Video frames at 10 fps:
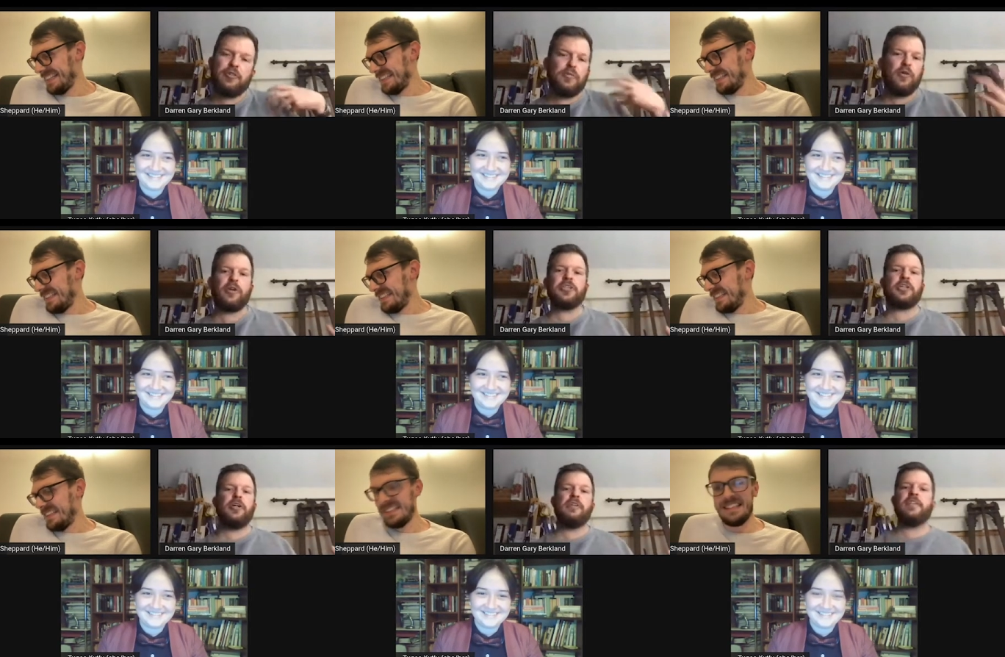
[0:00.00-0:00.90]
Speaker 1: more
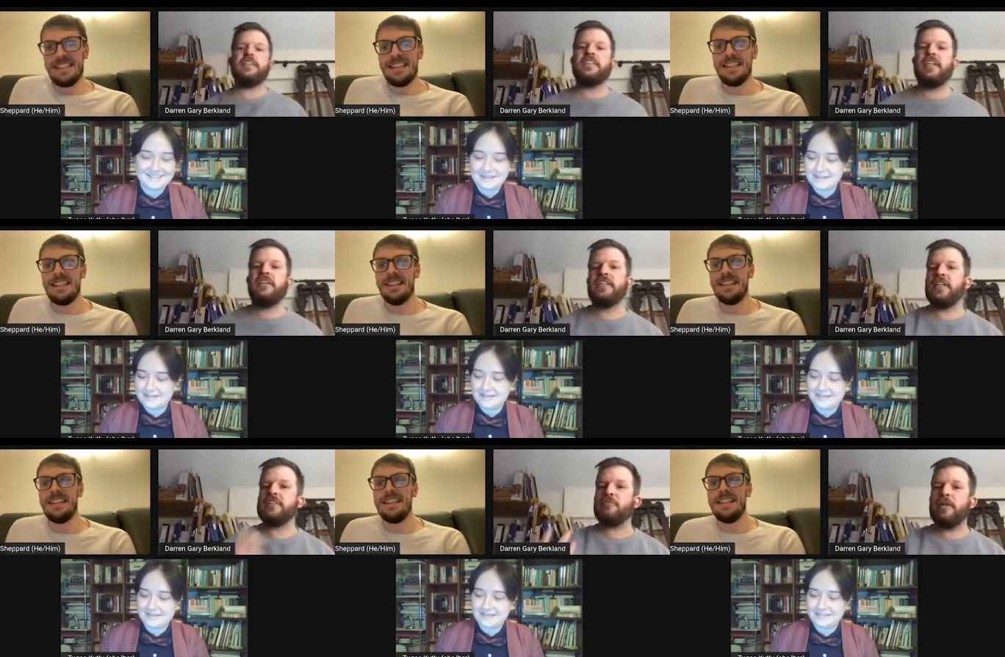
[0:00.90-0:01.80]
control over the series as
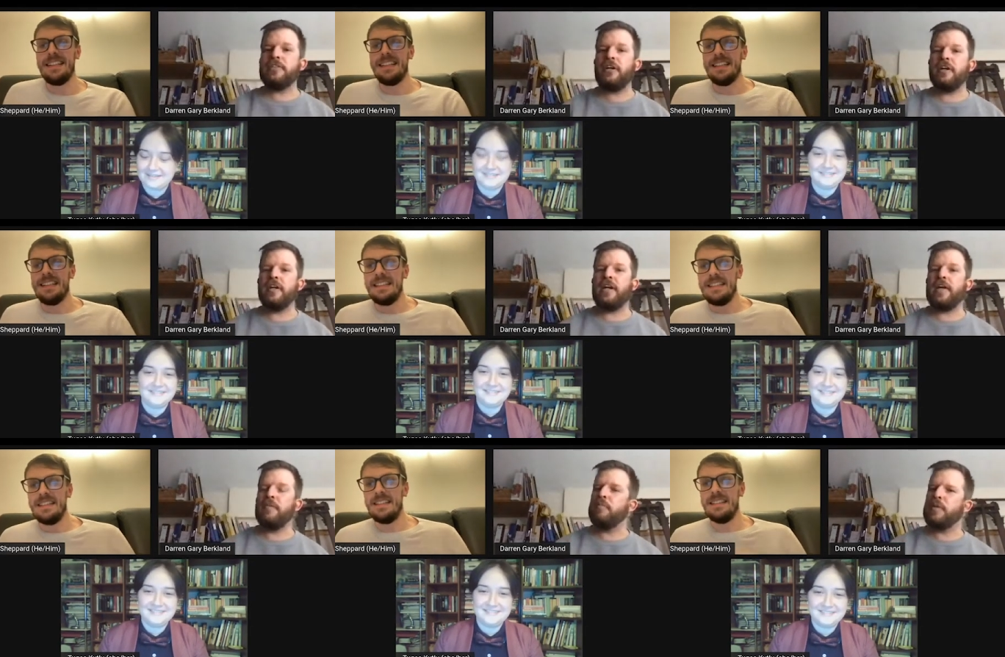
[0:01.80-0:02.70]
it went on, and the,
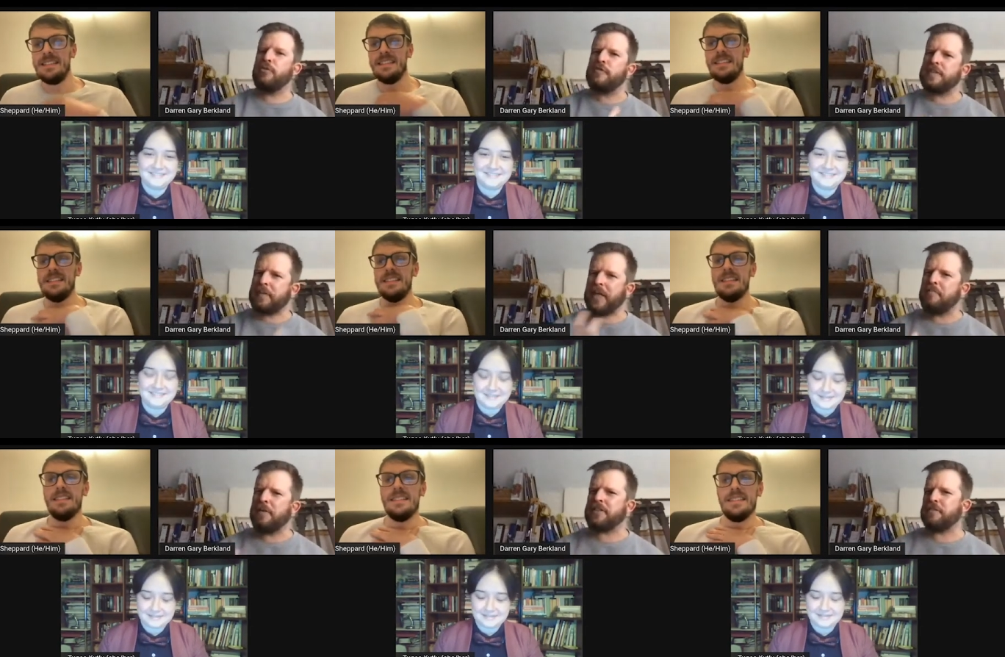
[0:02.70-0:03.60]
the movies became
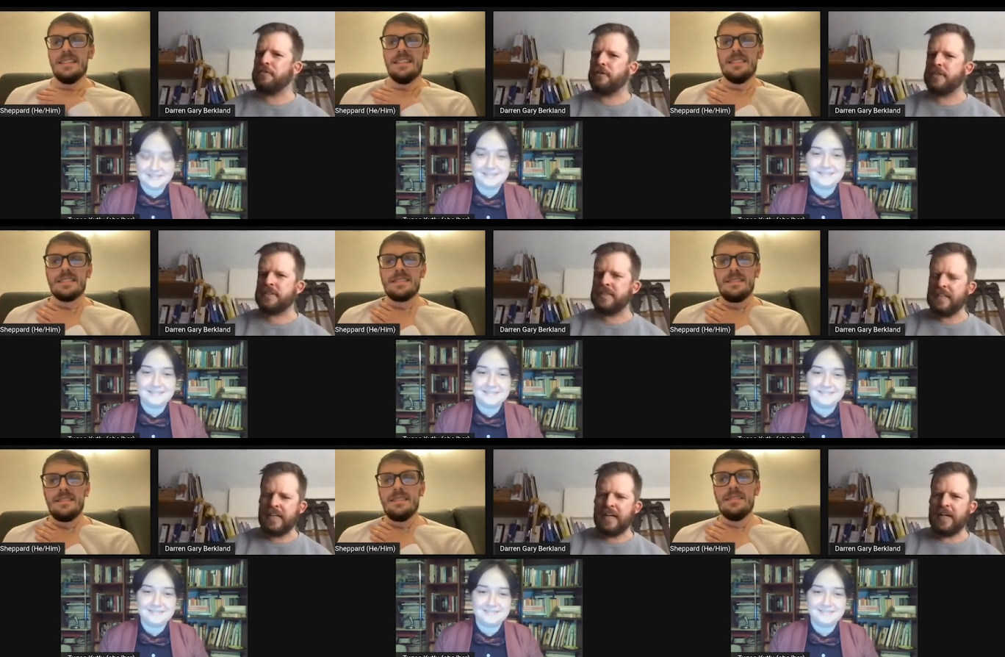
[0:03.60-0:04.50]
better for it.
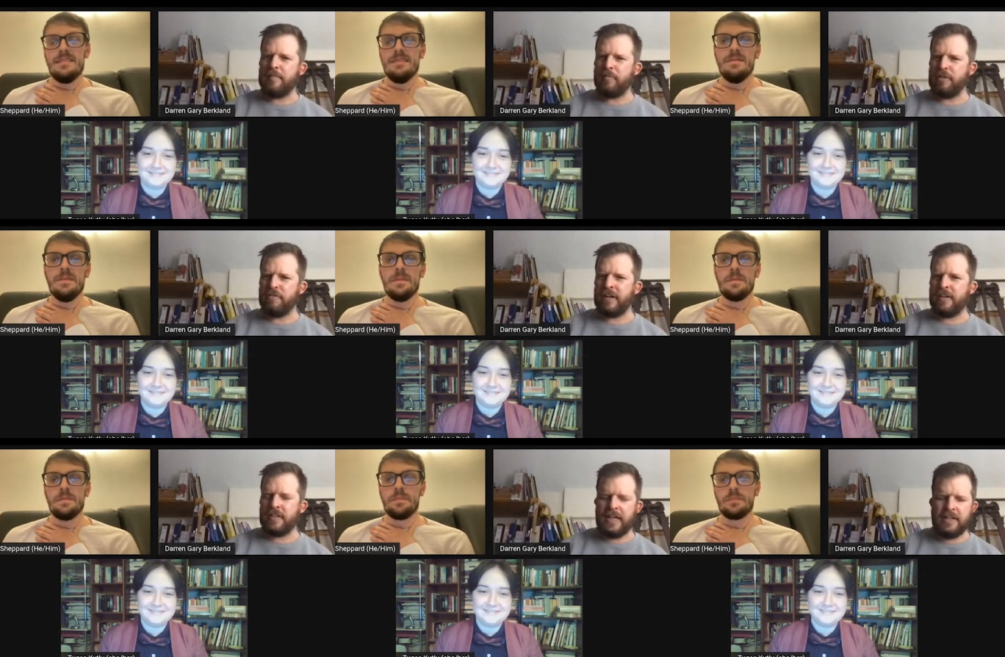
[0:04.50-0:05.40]
Um, we found,
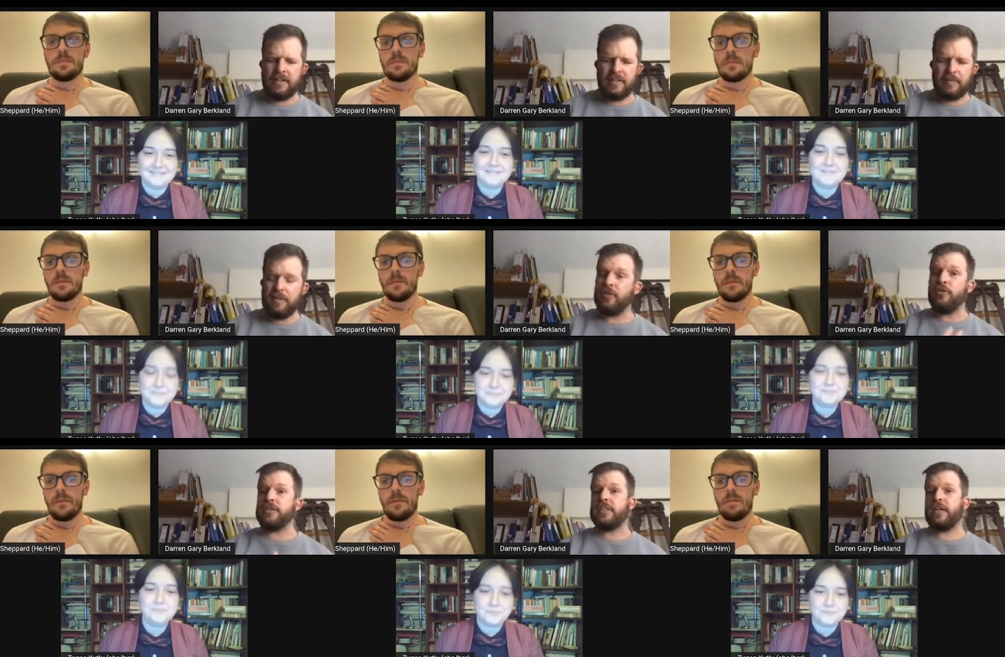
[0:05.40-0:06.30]
and I mean, the new
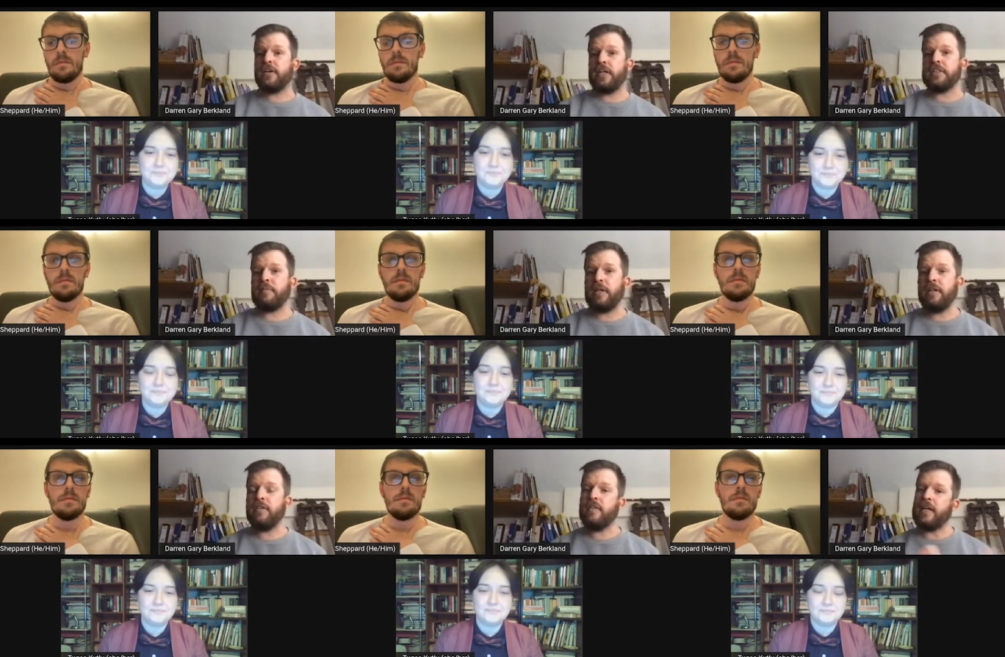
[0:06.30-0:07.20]
series. I mean,
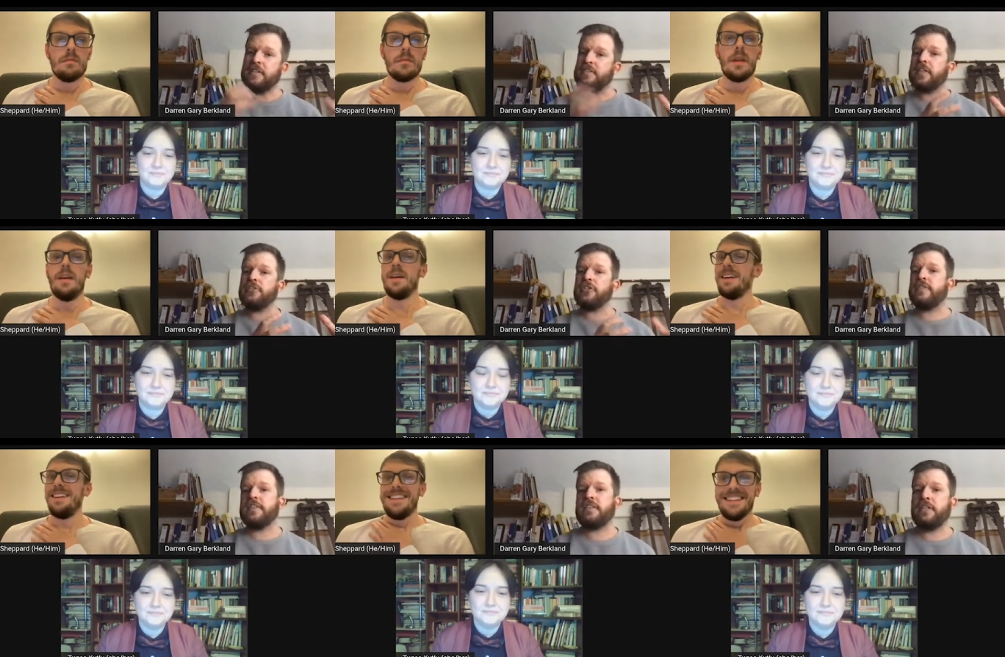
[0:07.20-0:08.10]
the, at the center of that
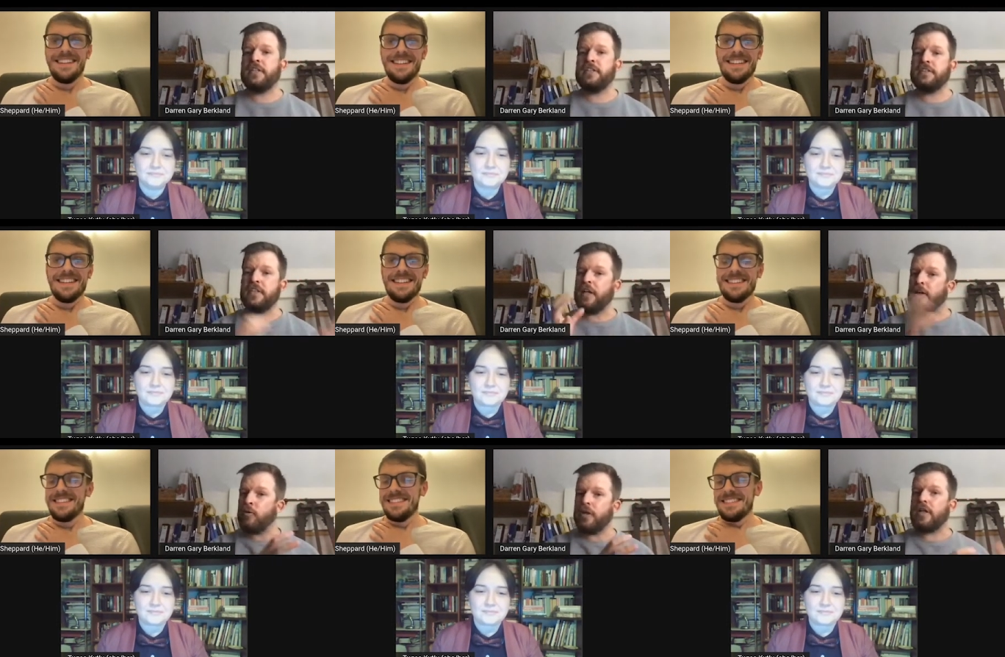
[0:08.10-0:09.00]
series is a young
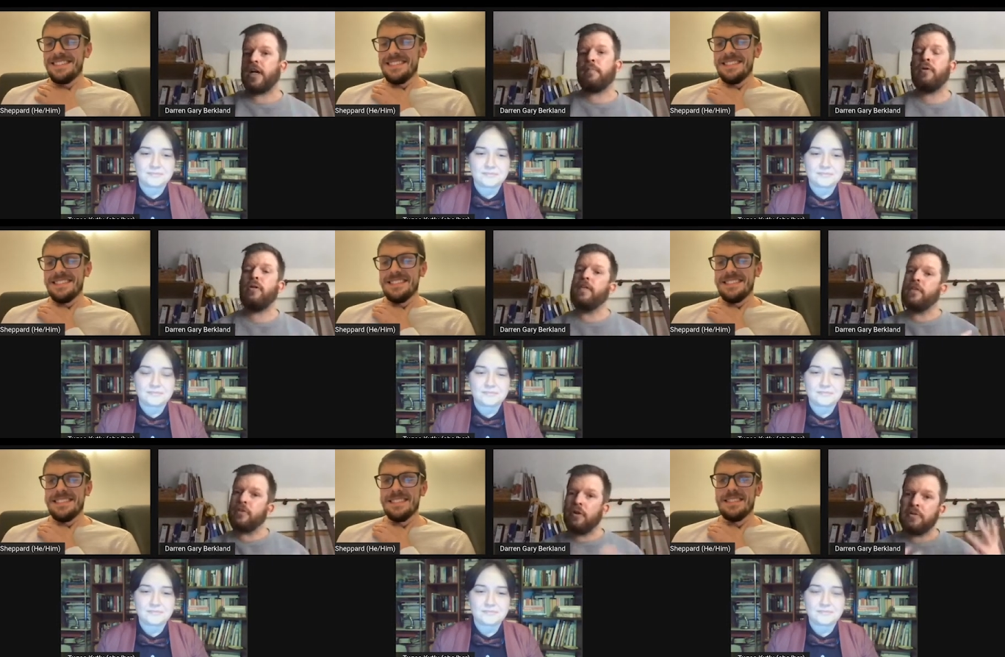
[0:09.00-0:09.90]
queer couple, and the
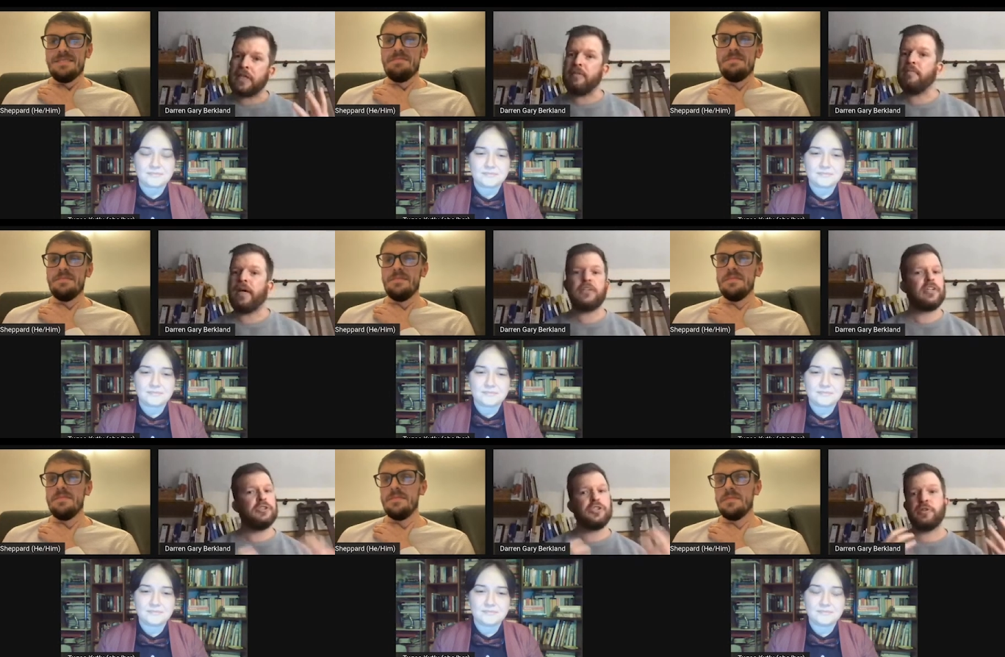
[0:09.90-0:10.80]
dolls coming back. So I'm
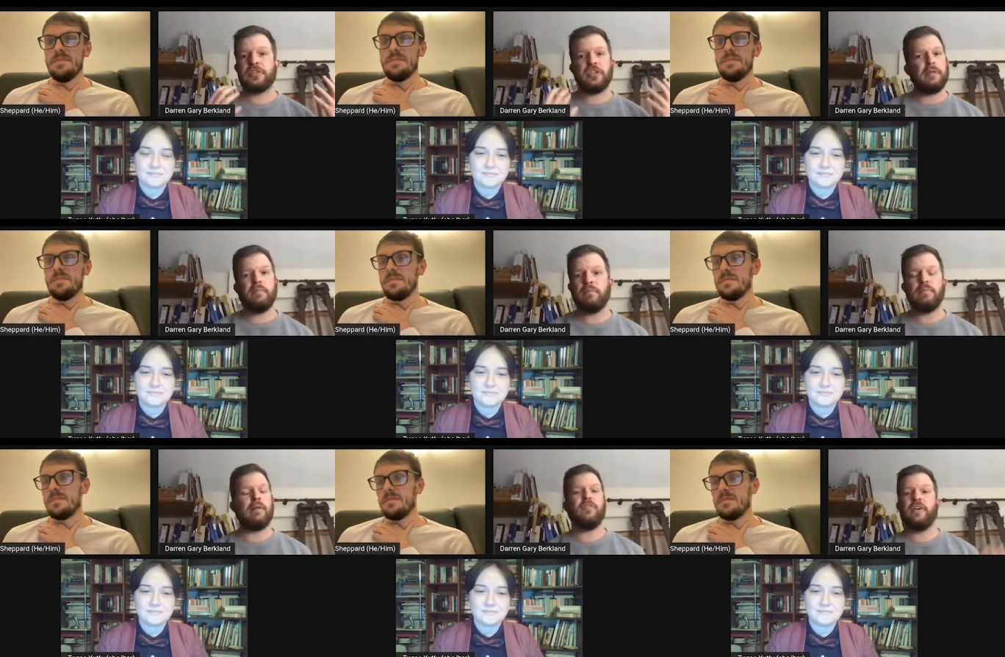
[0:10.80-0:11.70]
sure it's going to be.
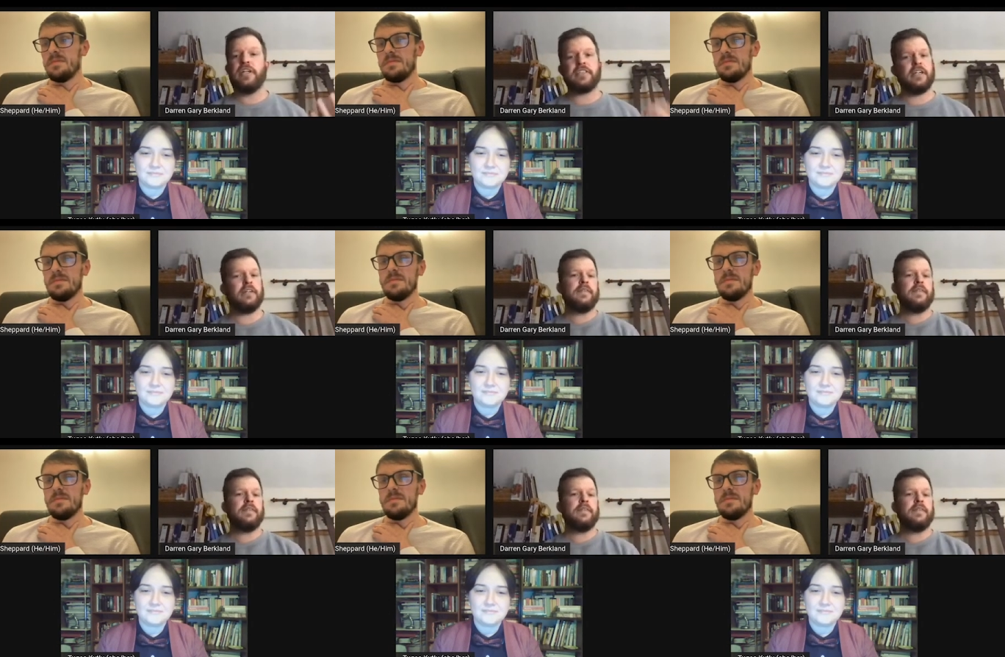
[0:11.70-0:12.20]
I'm very excited.